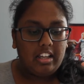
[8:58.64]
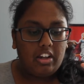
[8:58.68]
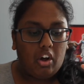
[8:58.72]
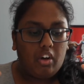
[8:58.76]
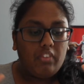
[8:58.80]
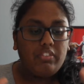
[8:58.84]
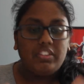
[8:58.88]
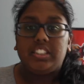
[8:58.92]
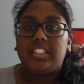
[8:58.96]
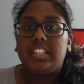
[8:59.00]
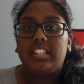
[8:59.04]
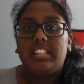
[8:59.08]

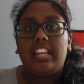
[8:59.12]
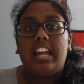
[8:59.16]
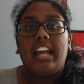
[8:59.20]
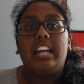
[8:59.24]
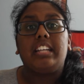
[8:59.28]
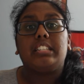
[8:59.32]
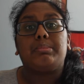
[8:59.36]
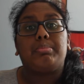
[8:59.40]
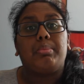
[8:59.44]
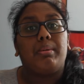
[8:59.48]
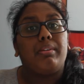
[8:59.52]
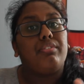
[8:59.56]
obviously there
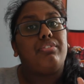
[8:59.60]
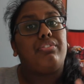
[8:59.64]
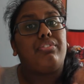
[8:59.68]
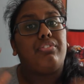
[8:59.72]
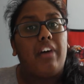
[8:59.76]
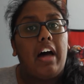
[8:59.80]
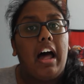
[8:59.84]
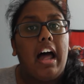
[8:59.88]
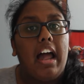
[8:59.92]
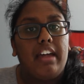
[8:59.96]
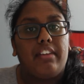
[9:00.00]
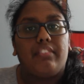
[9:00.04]
has been
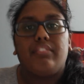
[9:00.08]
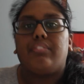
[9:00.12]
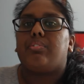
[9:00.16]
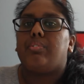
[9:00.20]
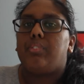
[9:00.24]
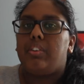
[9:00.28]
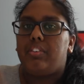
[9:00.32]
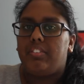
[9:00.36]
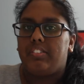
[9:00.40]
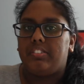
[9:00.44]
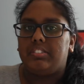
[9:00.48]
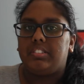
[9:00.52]
five.
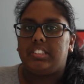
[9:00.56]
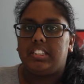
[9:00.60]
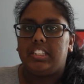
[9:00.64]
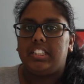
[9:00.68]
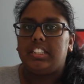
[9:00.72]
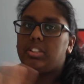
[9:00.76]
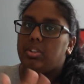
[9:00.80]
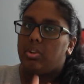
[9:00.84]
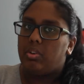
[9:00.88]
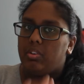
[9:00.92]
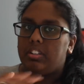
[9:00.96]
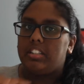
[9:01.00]
We obviously
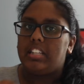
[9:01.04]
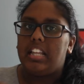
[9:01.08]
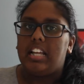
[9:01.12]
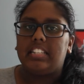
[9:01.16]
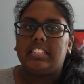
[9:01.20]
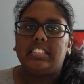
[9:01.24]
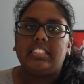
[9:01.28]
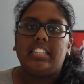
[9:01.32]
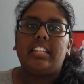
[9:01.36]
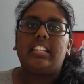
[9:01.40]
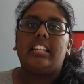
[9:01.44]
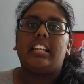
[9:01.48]
saw in
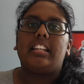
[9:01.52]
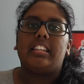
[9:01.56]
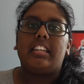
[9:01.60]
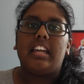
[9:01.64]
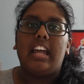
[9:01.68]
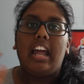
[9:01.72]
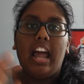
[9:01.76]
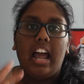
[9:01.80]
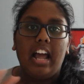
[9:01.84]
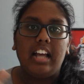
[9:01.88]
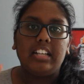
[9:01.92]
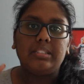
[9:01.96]
that scene that
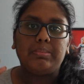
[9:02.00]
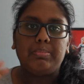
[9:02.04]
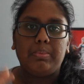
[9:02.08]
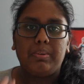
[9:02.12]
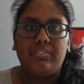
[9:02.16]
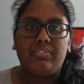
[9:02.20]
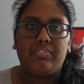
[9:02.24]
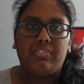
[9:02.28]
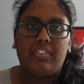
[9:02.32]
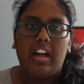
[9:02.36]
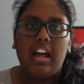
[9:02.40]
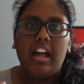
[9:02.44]
there has
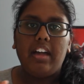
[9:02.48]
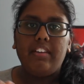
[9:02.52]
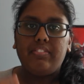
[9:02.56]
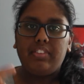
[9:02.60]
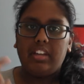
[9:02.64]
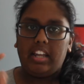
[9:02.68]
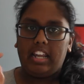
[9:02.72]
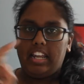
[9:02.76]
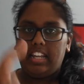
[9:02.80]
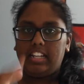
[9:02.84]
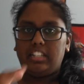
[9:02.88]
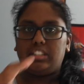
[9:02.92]
been five.
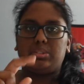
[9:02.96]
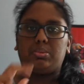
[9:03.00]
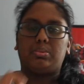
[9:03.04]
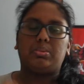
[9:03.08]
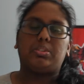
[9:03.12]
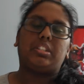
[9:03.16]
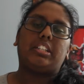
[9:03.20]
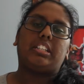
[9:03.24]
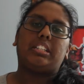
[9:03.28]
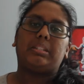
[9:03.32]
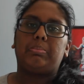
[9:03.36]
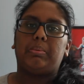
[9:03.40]
Higgs
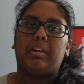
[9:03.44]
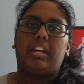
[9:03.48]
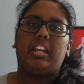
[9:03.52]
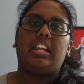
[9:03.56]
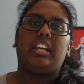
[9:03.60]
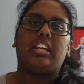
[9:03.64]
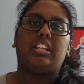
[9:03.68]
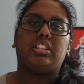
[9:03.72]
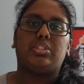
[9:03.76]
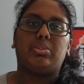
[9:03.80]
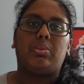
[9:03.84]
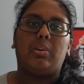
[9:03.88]
was
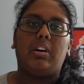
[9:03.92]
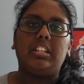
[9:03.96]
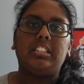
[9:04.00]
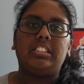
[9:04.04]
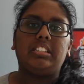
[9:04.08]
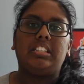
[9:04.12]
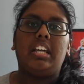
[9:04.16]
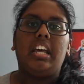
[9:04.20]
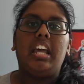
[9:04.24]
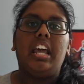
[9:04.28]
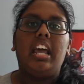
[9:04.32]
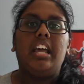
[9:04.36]
explaining it to
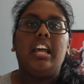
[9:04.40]
us.